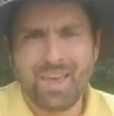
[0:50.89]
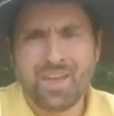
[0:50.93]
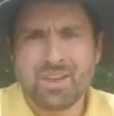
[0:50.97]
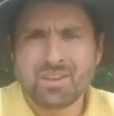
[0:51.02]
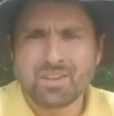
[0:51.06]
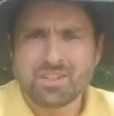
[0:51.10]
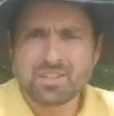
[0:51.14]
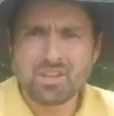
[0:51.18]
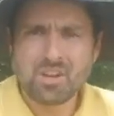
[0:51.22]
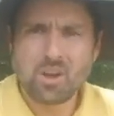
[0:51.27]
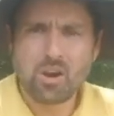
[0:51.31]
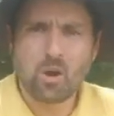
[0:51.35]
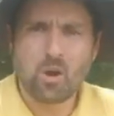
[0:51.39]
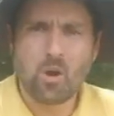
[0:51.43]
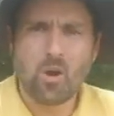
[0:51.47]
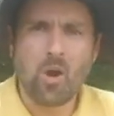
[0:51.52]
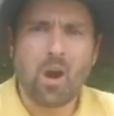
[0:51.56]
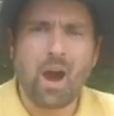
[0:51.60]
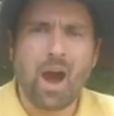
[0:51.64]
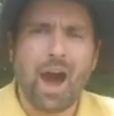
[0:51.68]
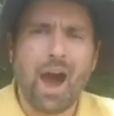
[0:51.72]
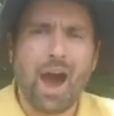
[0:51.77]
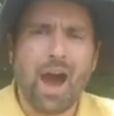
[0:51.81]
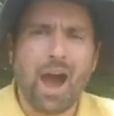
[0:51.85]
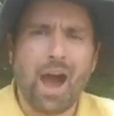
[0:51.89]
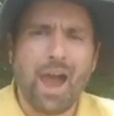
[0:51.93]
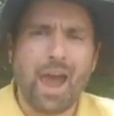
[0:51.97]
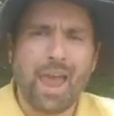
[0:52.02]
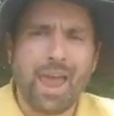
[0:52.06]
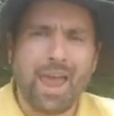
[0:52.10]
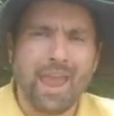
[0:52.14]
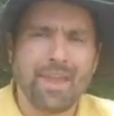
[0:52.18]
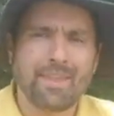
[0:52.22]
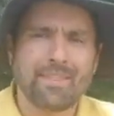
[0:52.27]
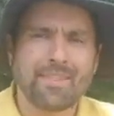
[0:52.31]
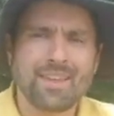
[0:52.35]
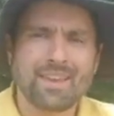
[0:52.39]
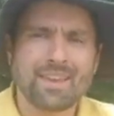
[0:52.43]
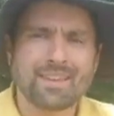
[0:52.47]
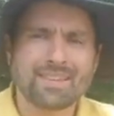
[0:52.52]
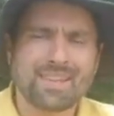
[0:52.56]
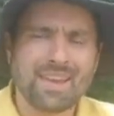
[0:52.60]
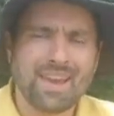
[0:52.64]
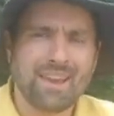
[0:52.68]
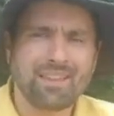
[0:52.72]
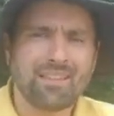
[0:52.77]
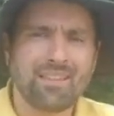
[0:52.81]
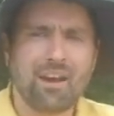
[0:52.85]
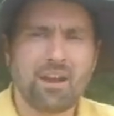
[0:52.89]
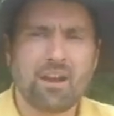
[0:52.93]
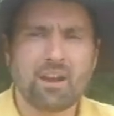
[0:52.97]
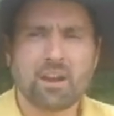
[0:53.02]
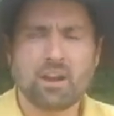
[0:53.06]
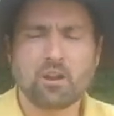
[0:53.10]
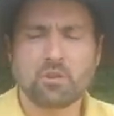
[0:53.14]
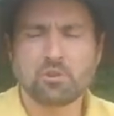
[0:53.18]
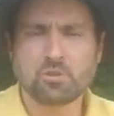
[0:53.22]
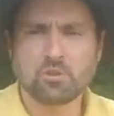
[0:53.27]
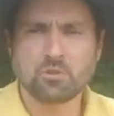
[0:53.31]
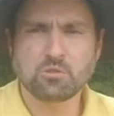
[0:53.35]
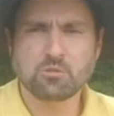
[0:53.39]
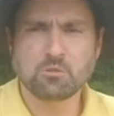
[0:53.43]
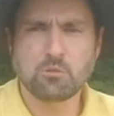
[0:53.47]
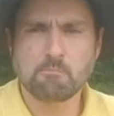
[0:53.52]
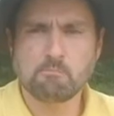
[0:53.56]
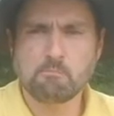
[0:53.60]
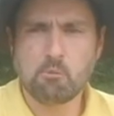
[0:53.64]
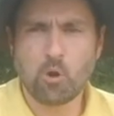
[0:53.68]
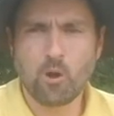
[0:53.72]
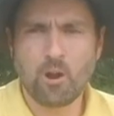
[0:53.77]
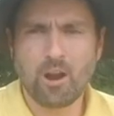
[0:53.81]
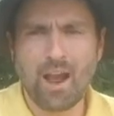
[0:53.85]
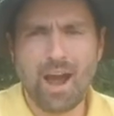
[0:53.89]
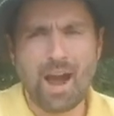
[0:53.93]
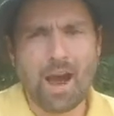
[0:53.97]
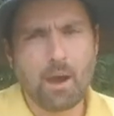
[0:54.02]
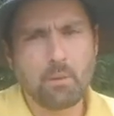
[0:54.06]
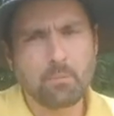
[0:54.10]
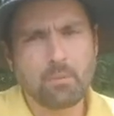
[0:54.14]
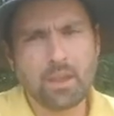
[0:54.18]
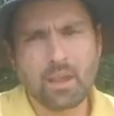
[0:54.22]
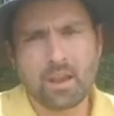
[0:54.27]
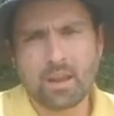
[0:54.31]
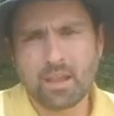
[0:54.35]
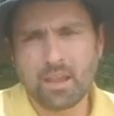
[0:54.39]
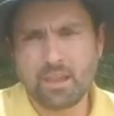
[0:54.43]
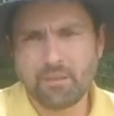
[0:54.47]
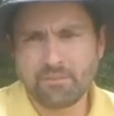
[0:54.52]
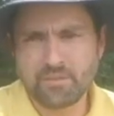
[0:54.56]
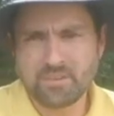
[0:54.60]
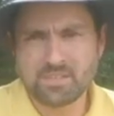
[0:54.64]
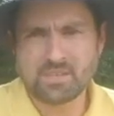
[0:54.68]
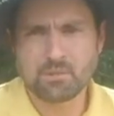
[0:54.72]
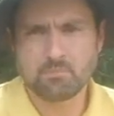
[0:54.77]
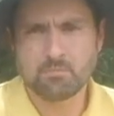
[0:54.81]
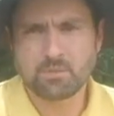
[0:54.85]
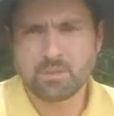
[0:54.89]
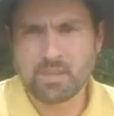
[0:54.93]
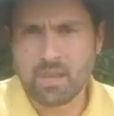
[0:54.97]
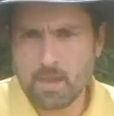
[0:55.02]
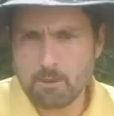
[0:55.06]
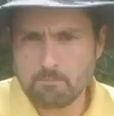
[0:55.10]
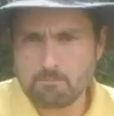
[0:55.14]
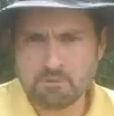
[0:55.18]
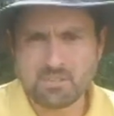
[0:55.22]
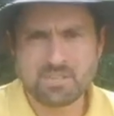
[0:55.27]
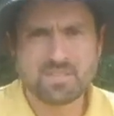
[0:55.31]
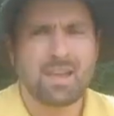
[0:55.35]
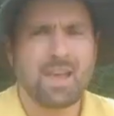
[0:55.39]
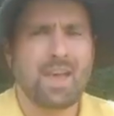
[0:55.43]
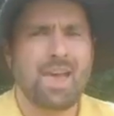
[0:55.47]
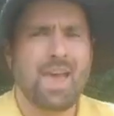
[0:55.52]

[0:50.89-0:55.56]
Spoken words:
So in this Head Lawn Coaches Report, I'm going to give you some tips